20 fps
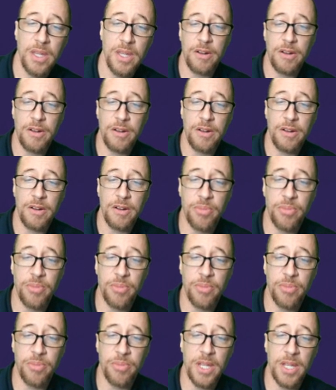All right,
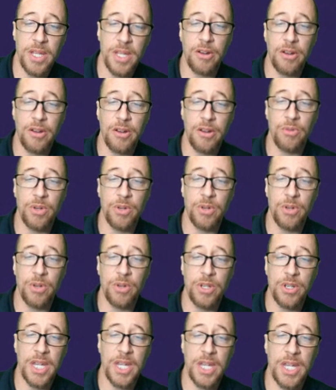pinning here, which he
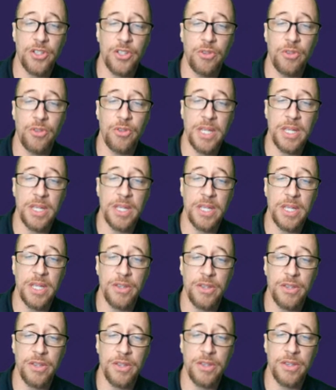has two pieces
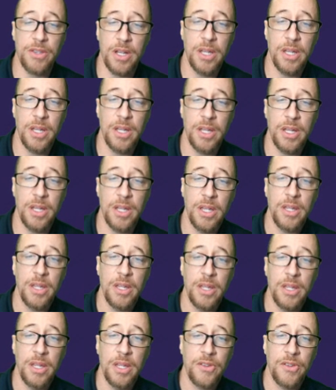on.
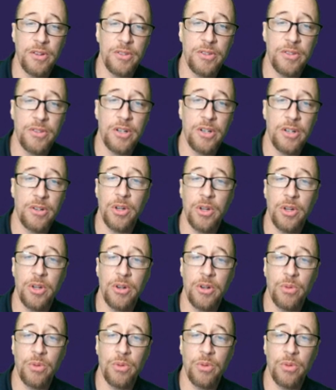So
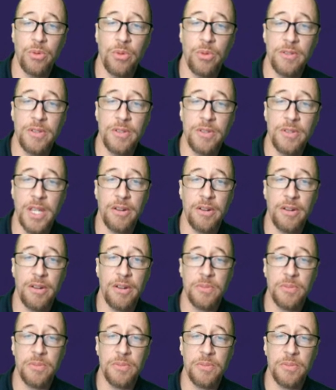no worries there.
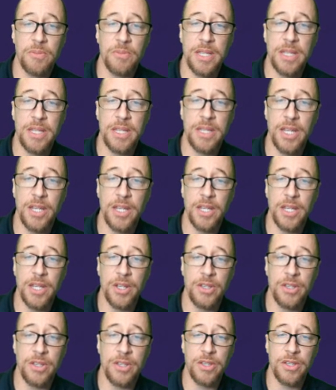
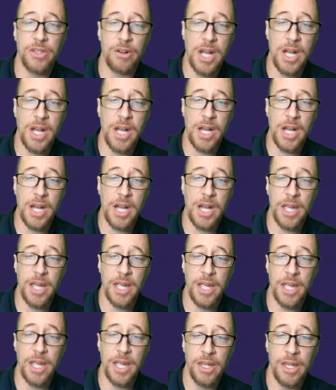Expectations are
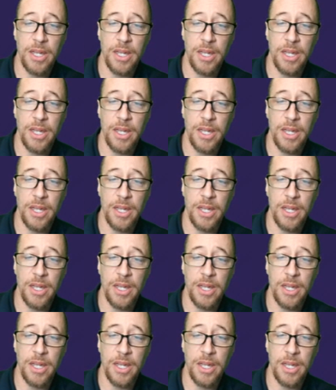high.